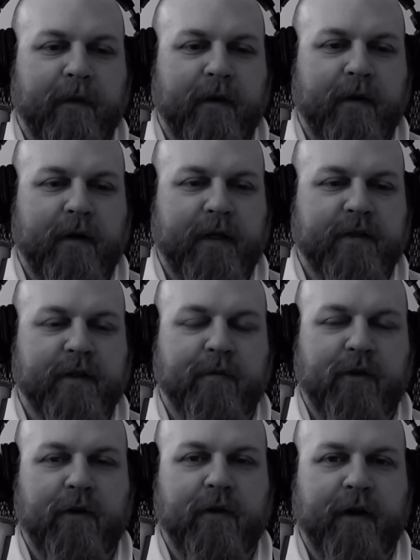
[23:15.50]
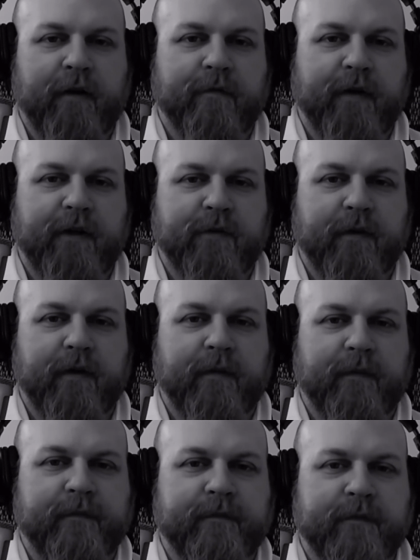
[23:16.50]
it's up to you to interface with it.
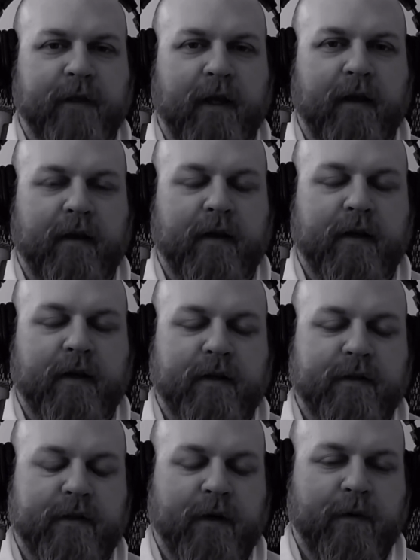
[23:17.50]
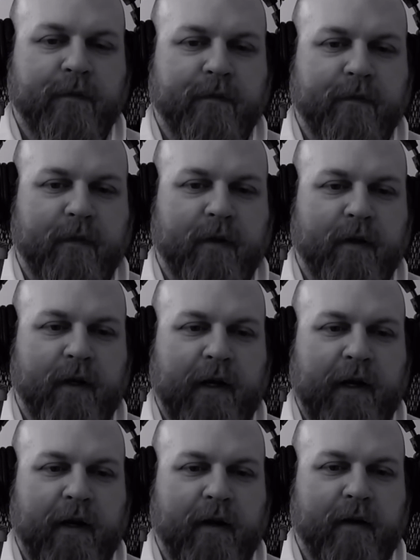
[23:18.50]
So
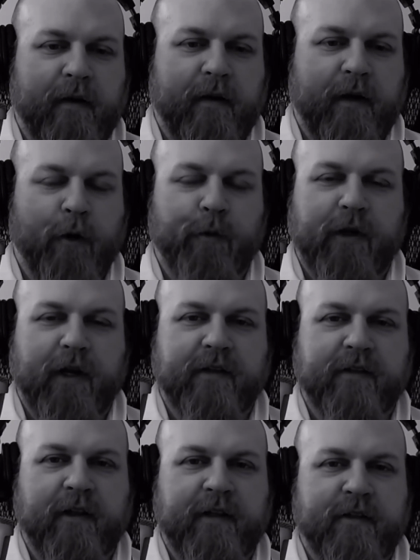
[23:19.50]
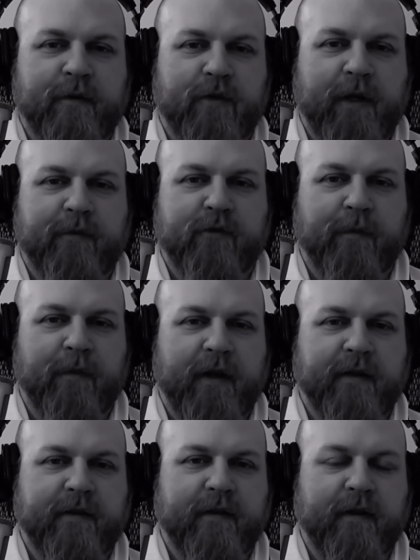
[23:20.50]
I hope you guys gleaned some tips from
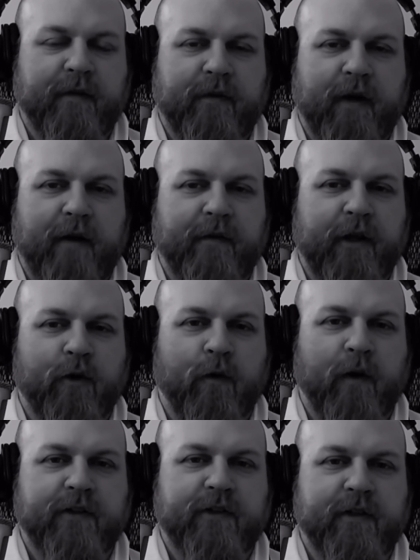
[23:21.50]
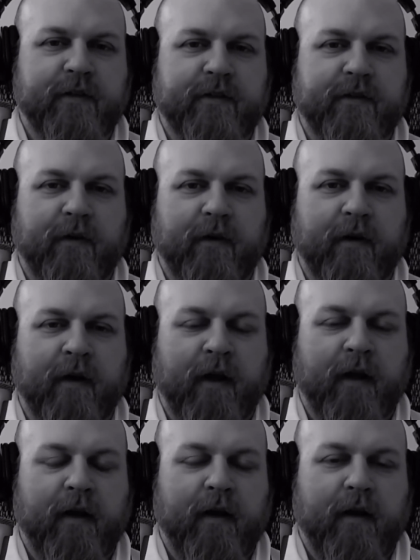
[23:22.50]
this. If you have any questions or
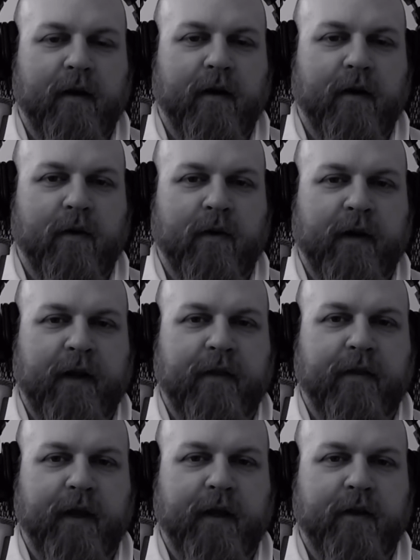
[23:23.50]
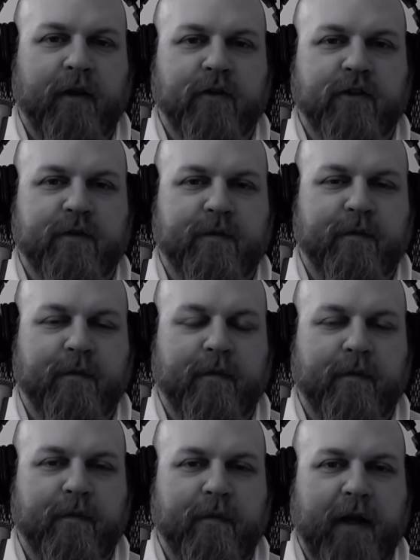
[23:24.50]
anything, you know, just
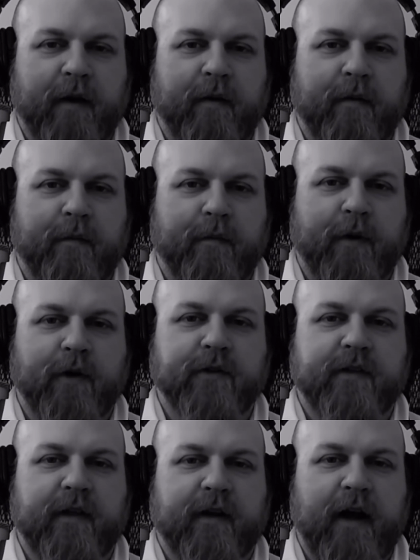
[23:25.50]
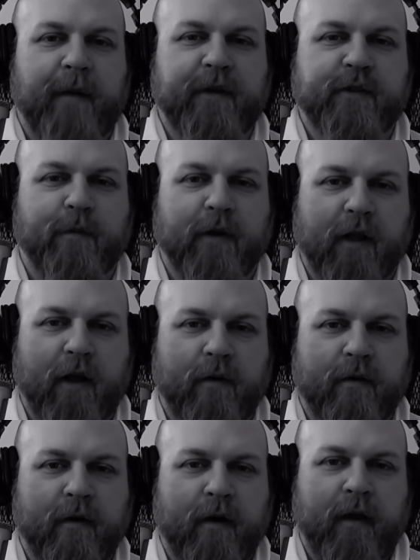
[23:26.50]
make a post in the comments
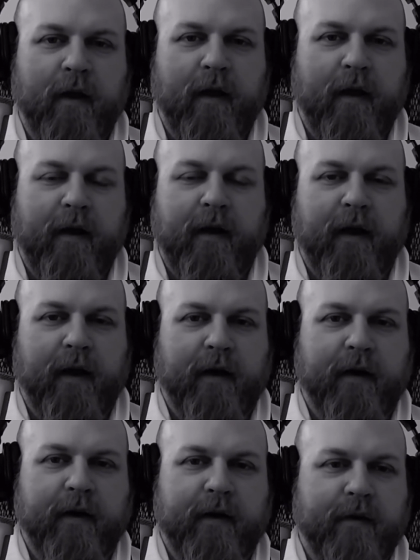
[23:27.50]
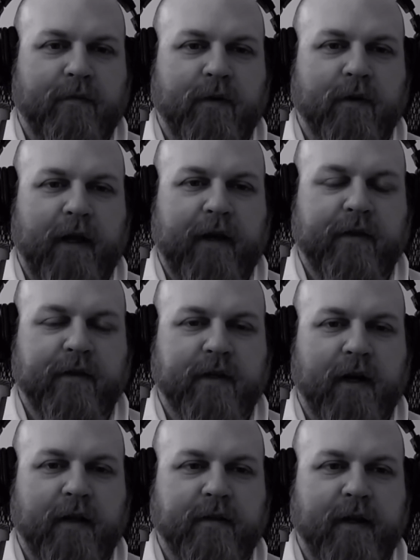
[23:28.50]
below. If you like this
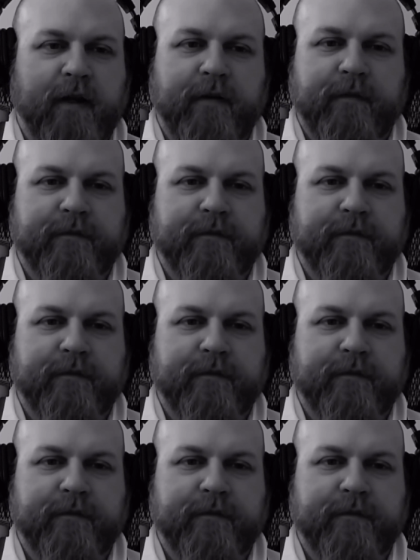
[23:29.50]
content,